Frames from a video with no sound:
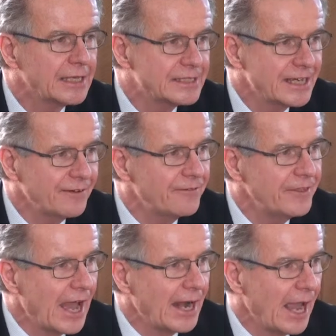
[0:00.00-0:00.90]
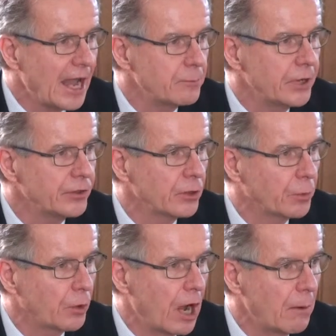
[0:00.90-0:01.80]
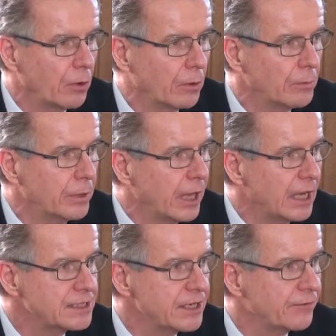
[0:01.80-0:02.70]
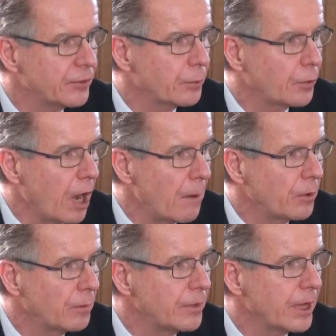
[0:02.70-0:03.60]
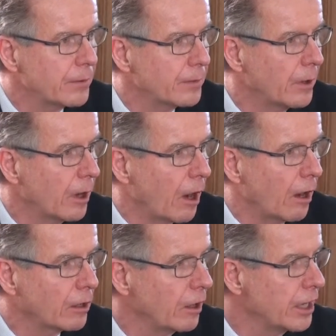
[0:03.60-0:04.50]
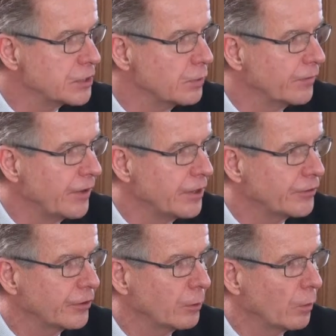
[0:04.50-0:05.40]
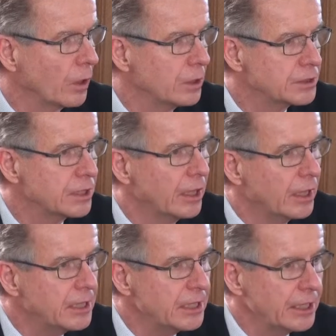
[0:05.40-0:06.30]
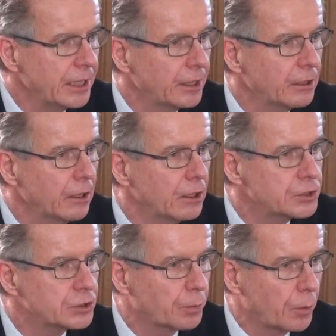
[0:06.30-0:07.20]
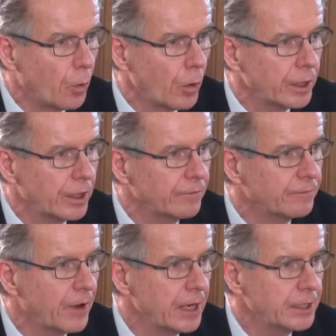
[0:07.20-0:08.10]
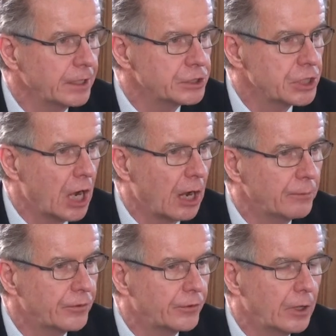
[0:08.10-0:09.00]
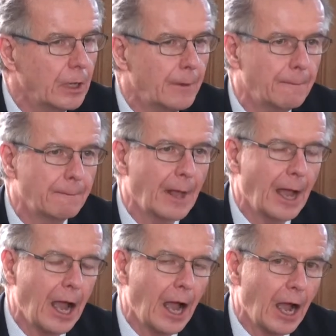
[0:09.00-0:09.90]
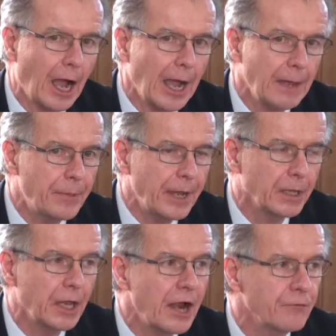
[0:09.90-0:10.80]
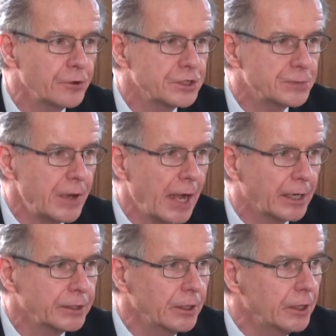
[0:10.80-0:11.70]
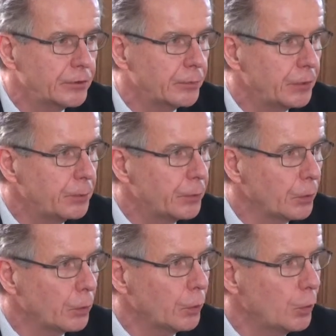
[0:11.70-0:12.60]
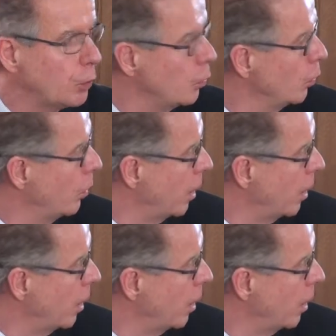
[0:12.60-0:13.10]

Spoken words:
as if that had been the problem, as if the problem that our clients were facing was needing support in finding jobs. I pay a lot of respect to people who